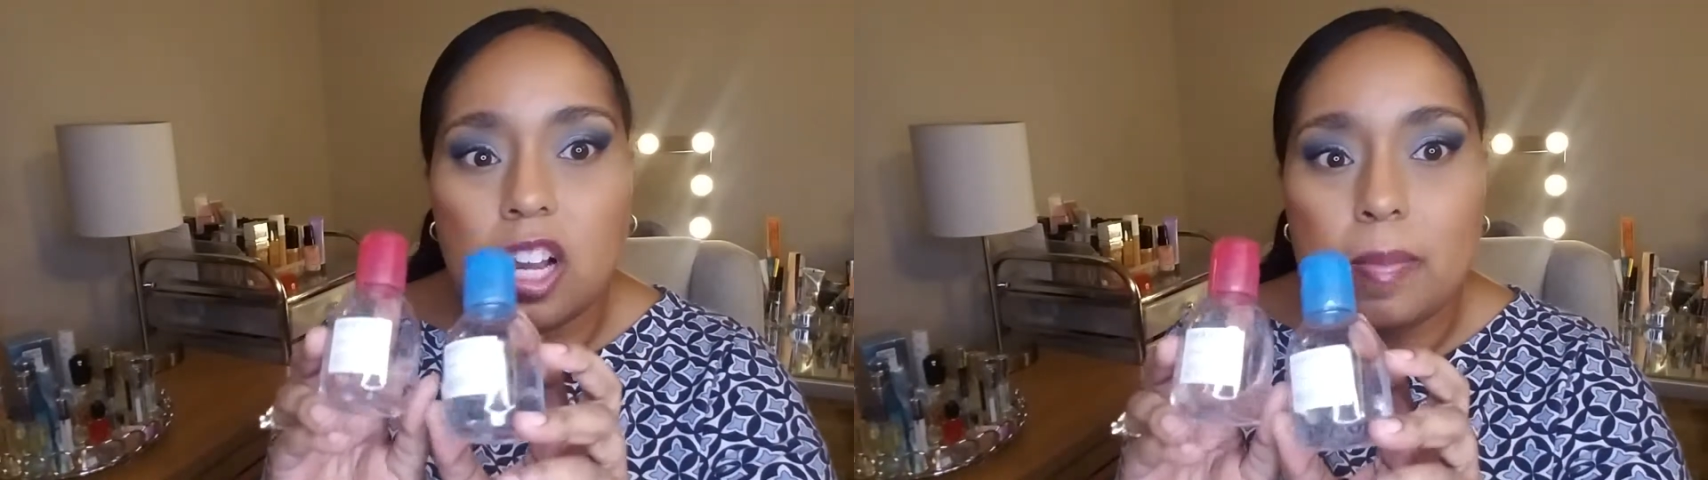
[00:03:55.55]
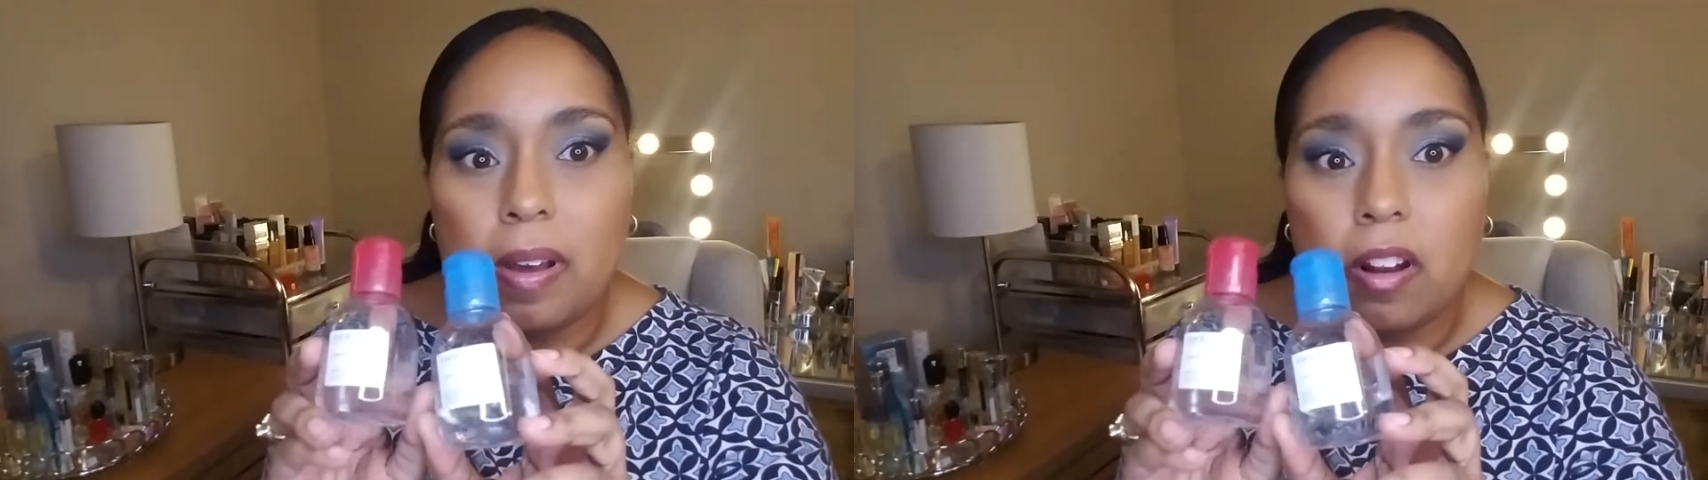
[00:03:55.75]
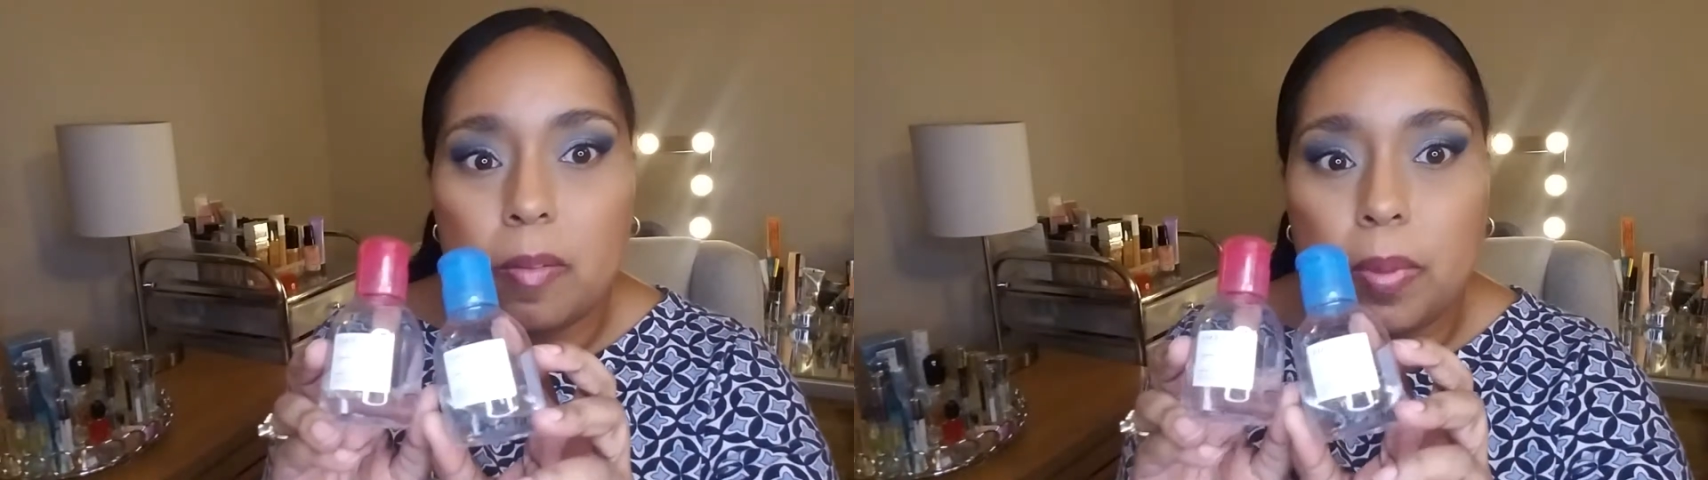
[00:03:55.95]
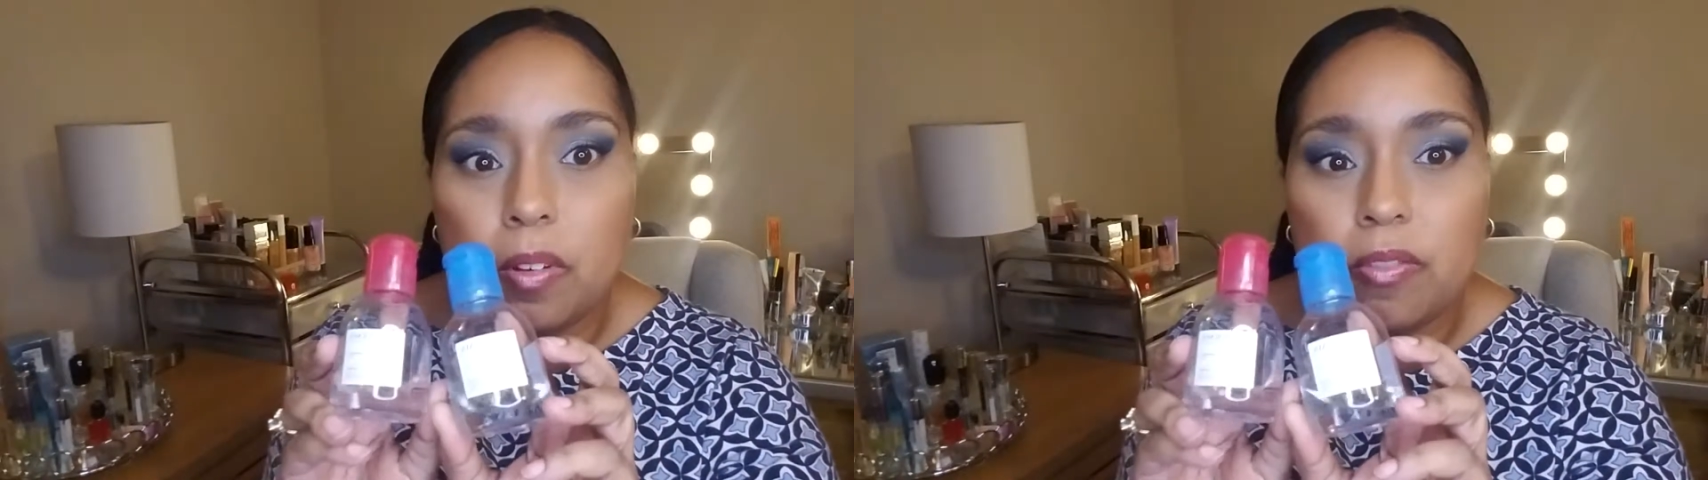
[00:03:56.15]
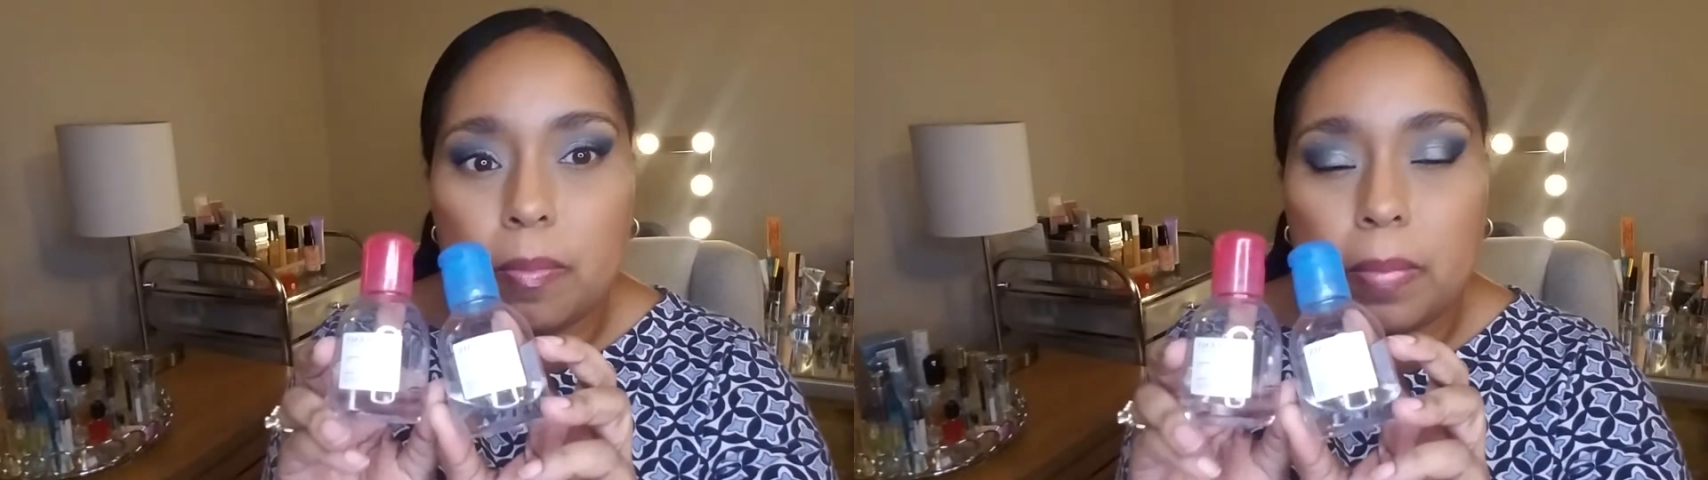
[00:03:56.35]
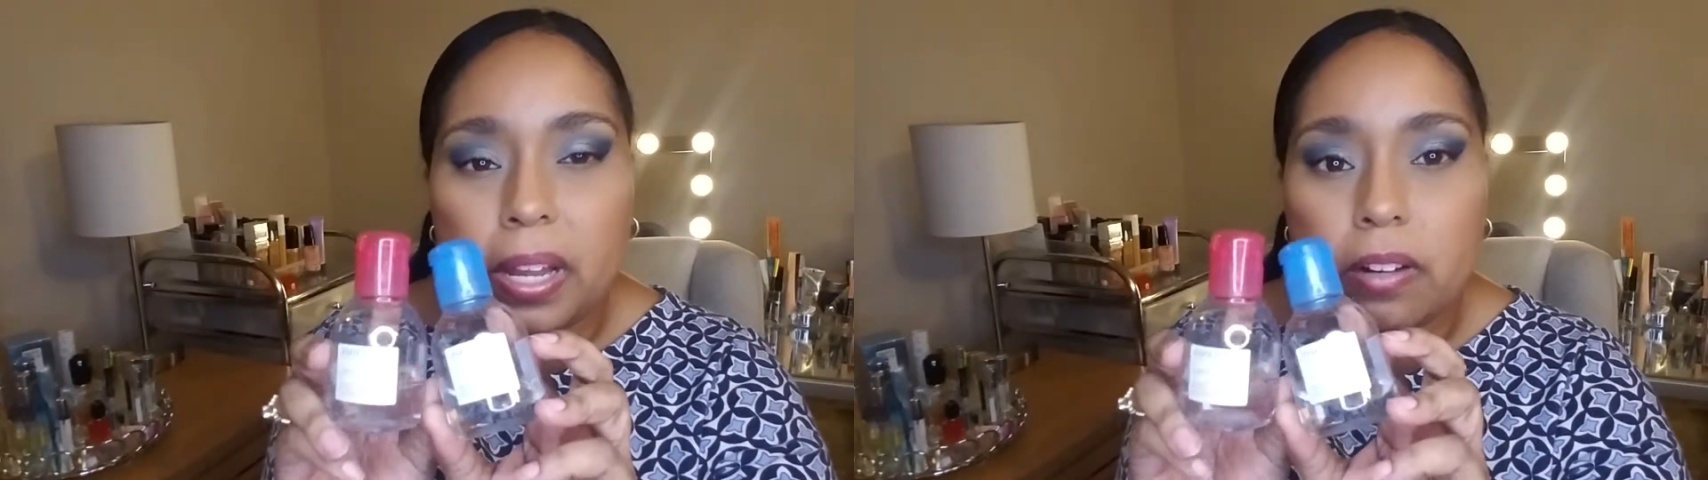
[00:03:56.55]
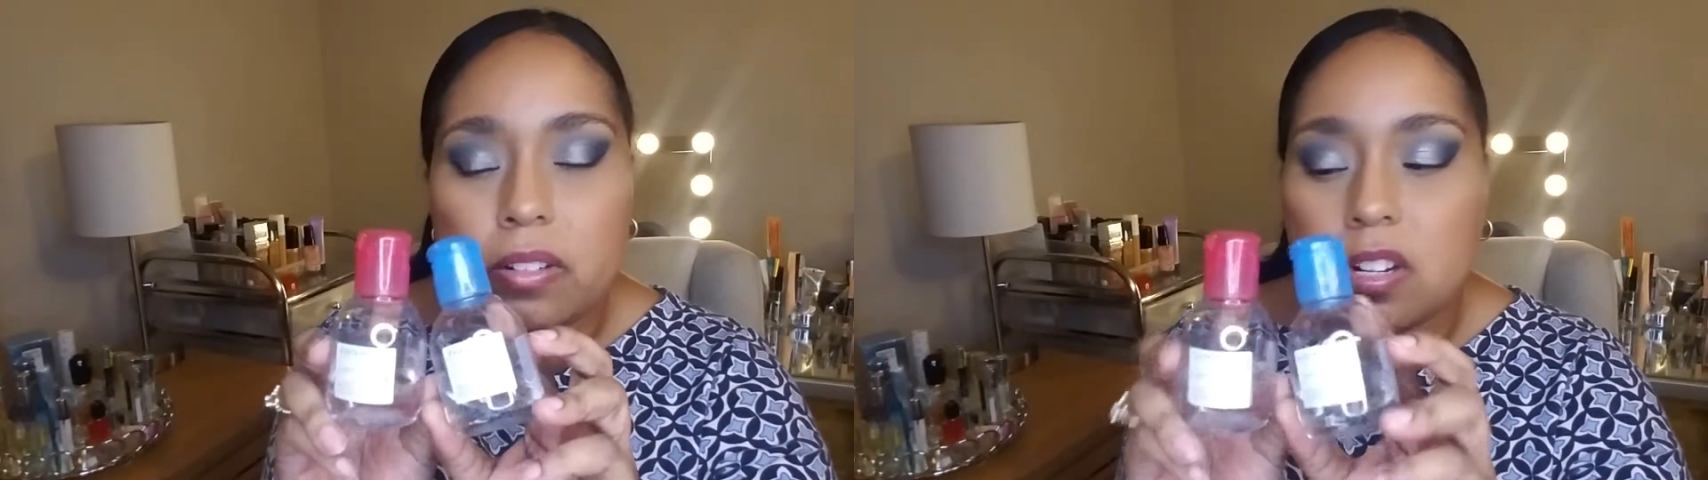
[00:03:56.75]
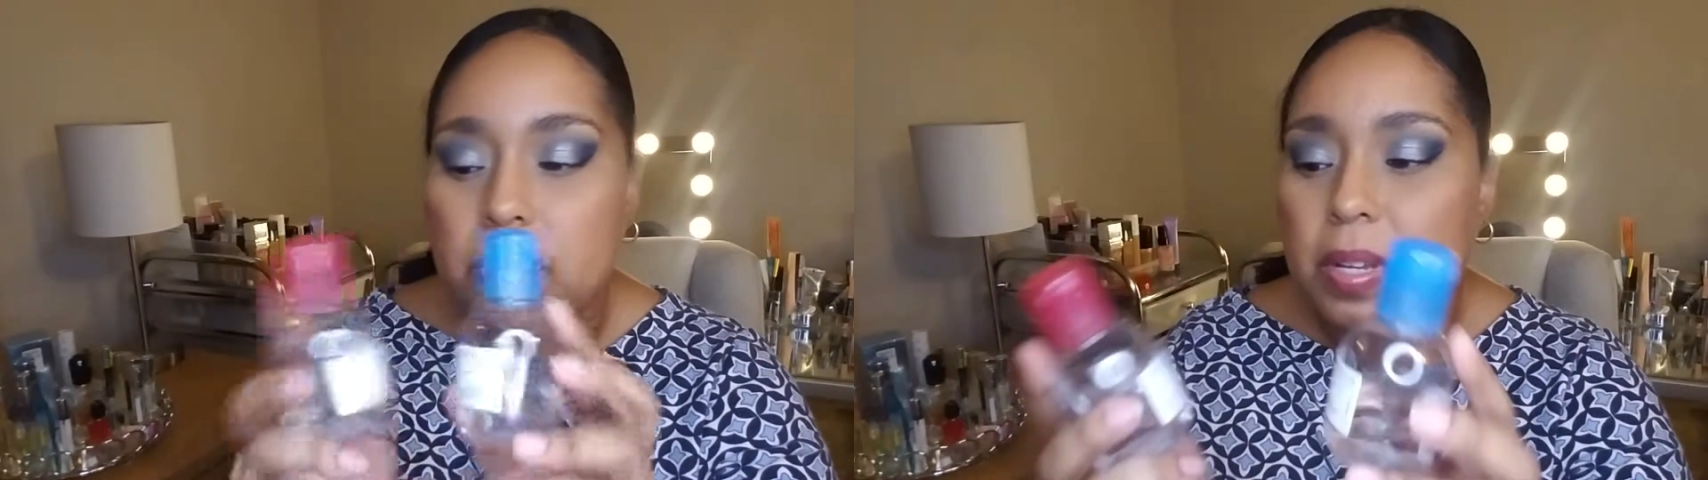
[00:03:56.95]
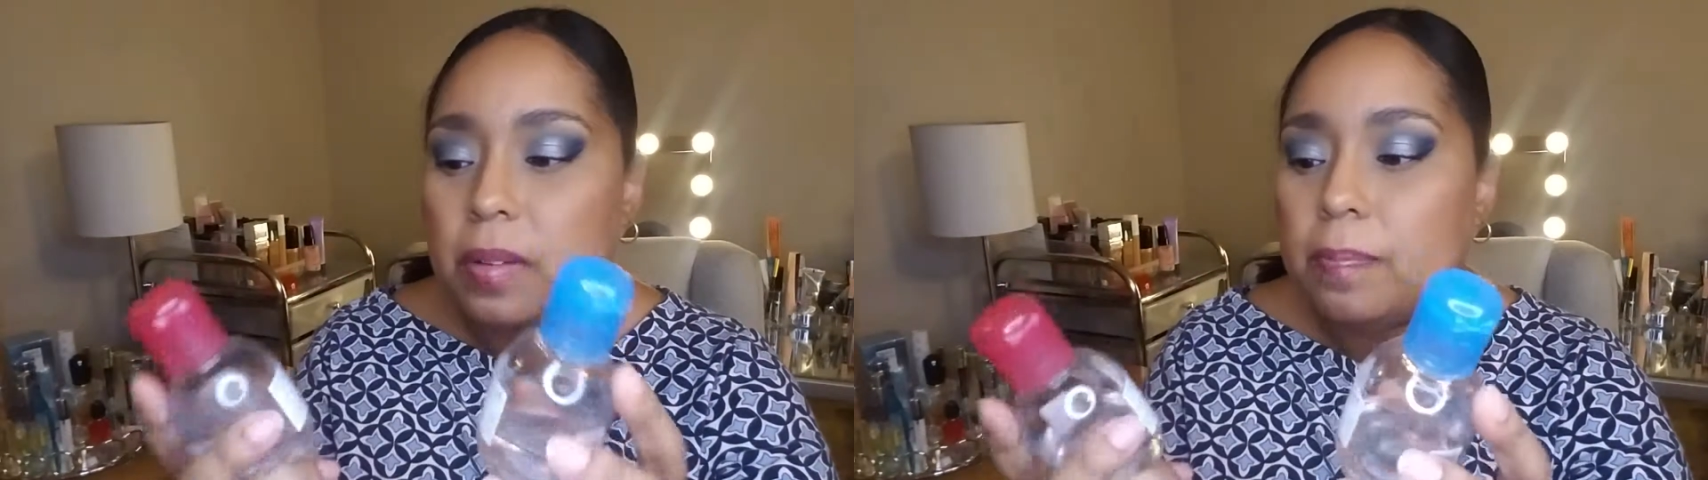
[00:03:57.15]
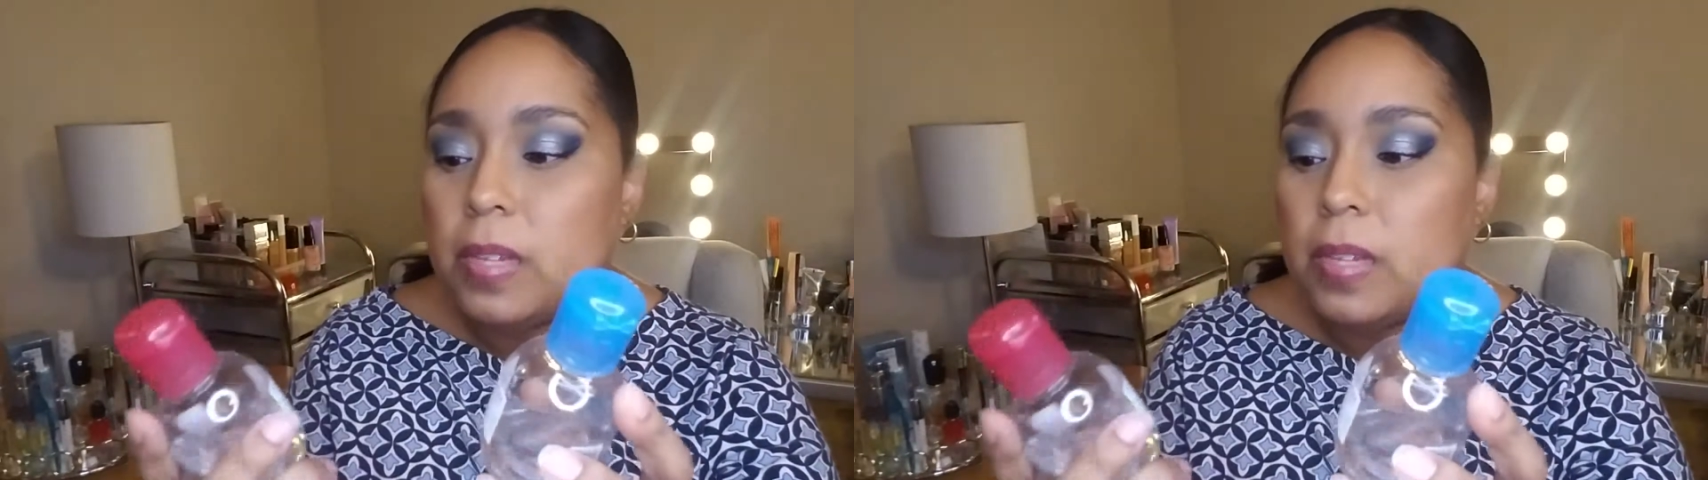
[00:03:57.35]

about are both from Bioderma.